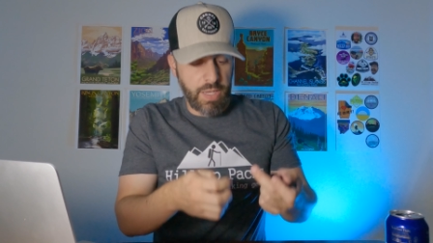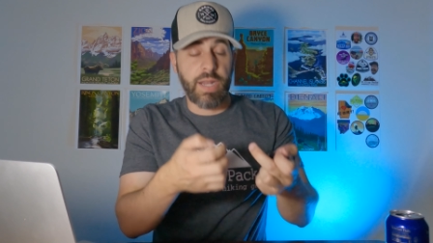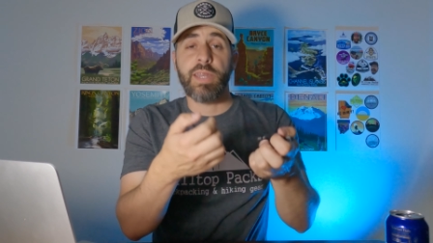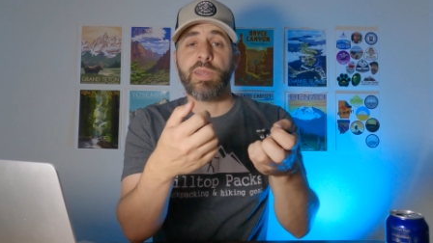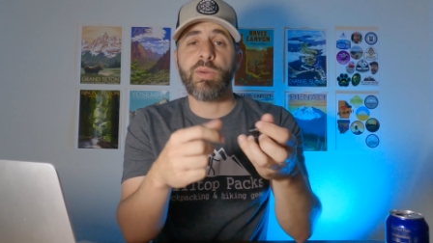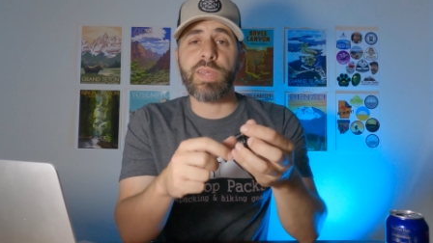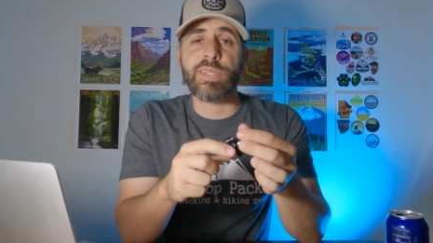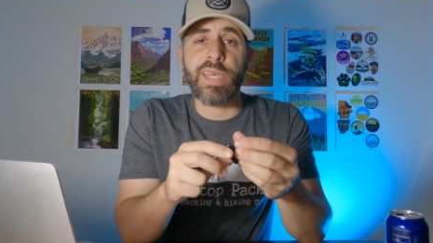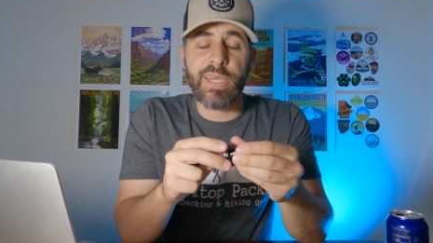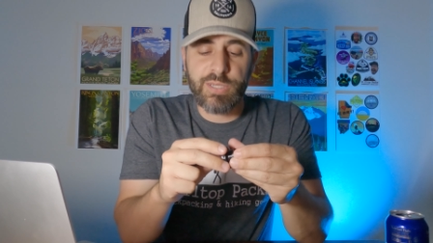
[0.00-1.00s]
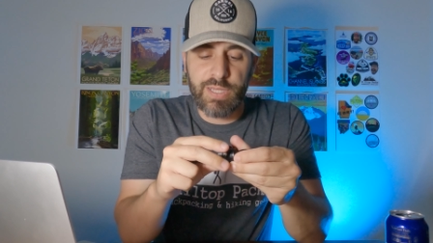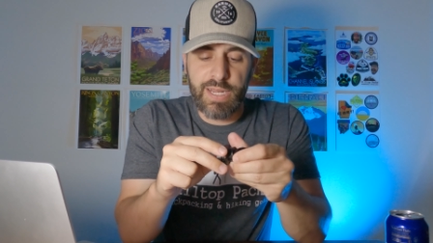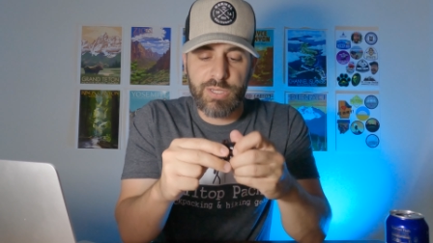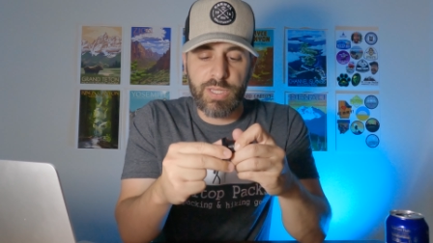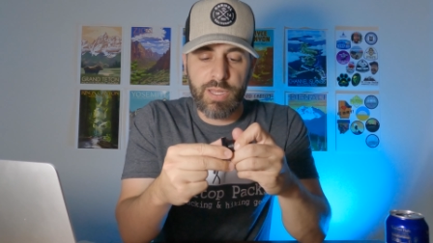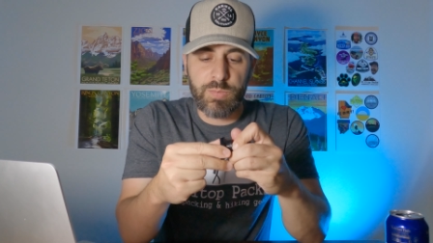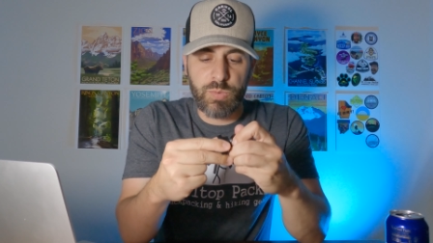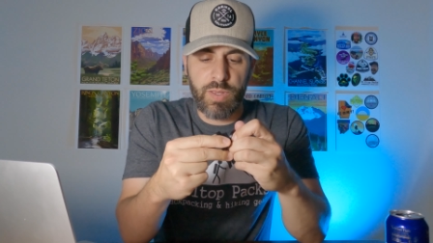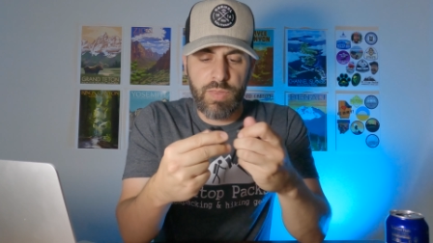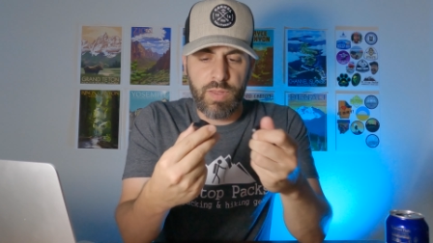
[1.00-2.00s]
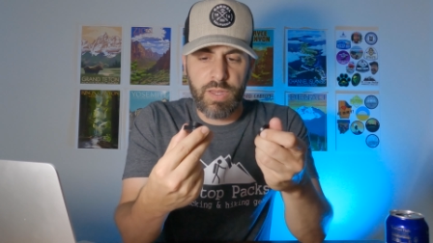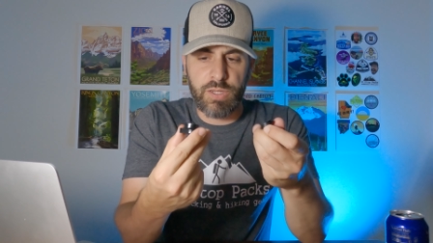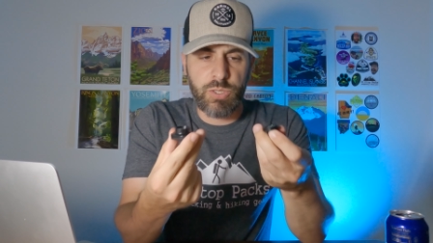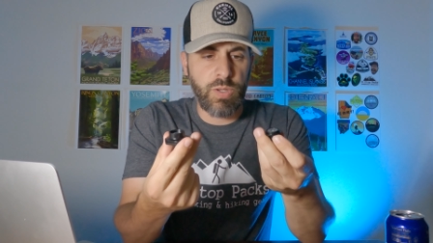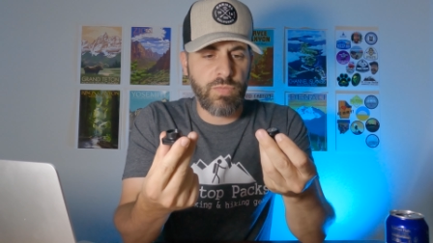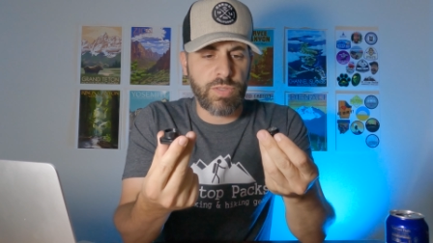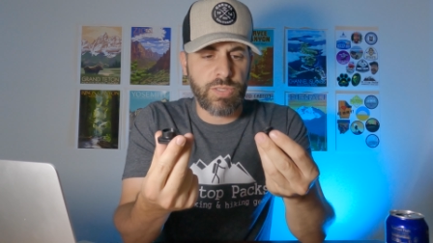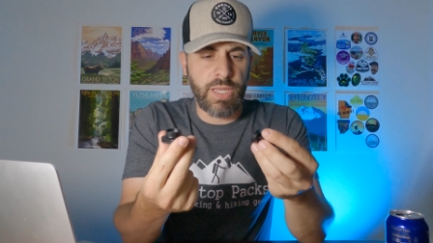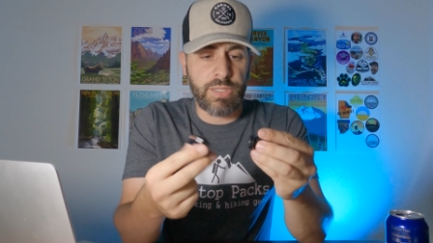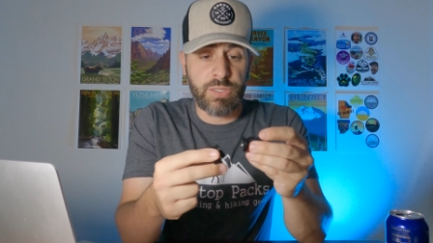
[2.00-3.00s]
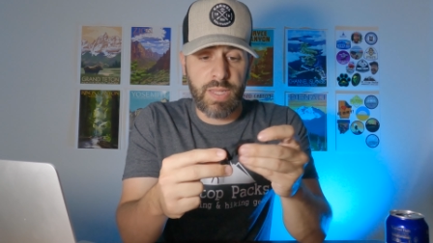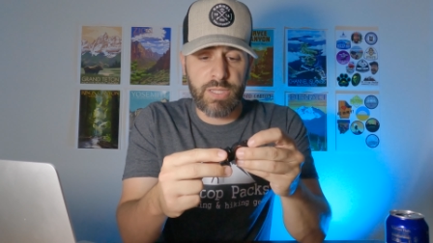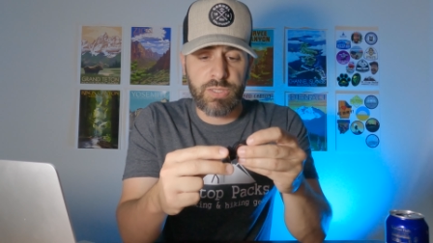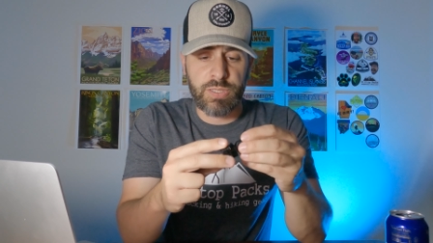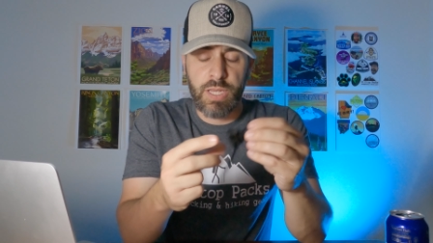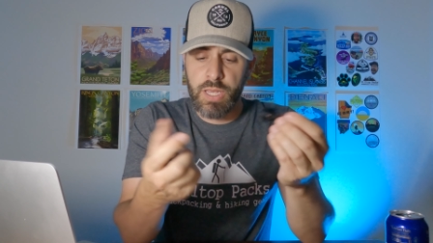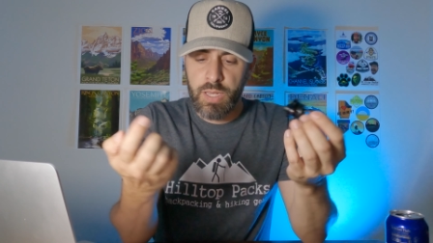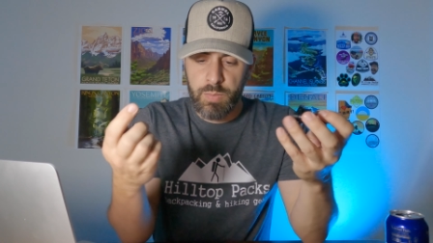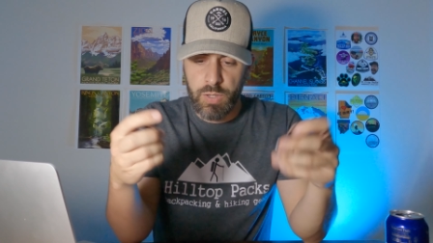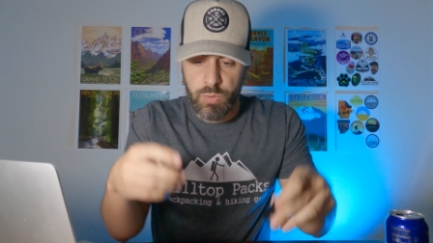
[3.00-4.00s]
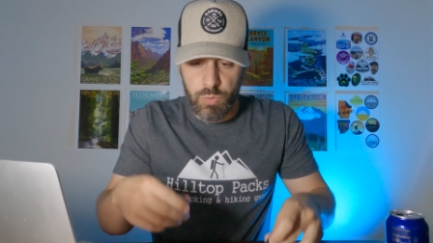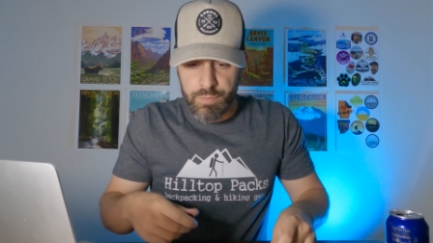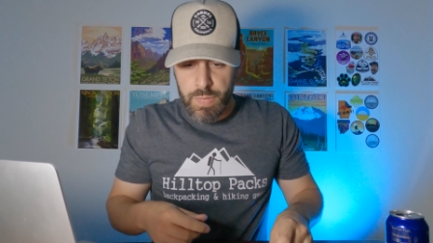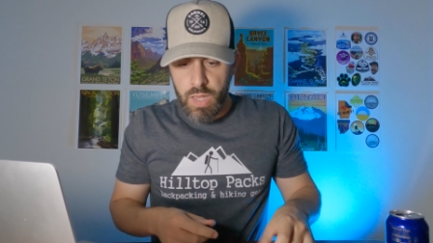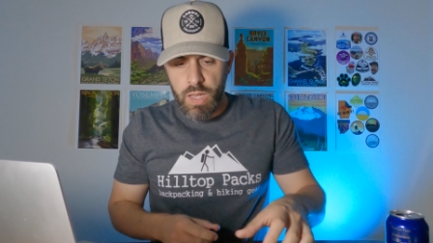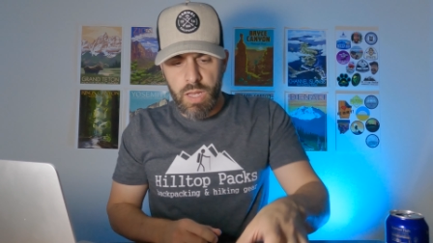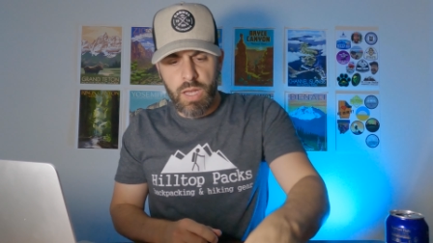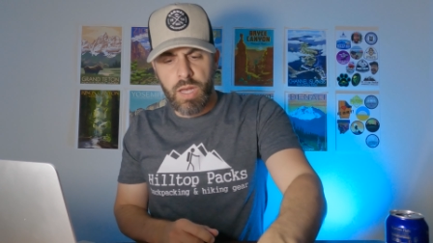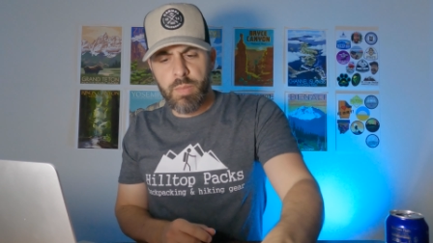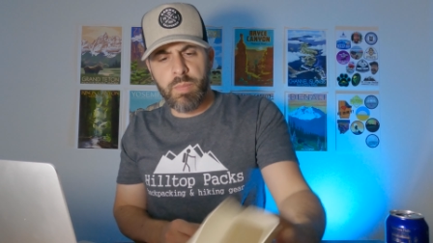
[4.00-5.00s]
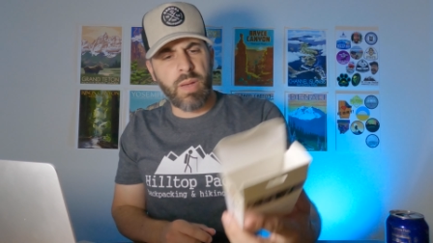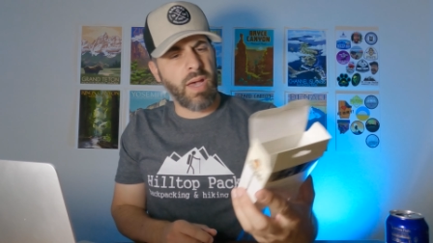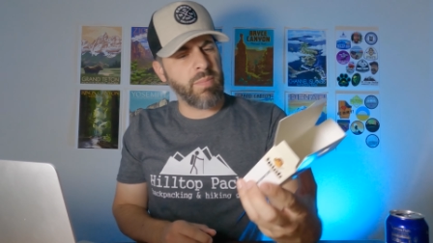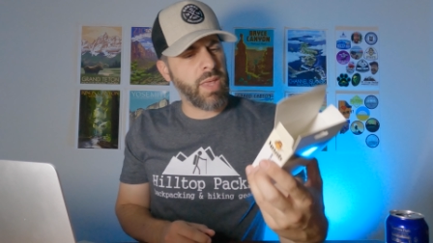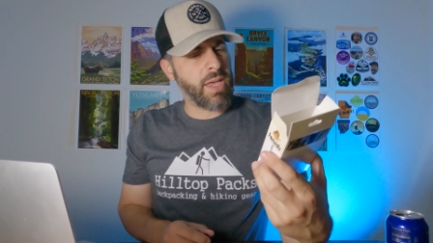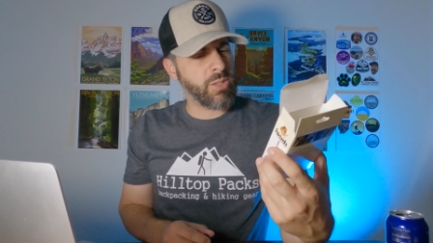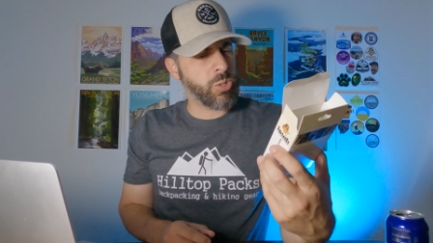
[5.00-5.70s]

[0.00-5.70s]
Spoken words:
And I didn't know this. It actually comes with 2 different sets, so that's pretty cool. I'm not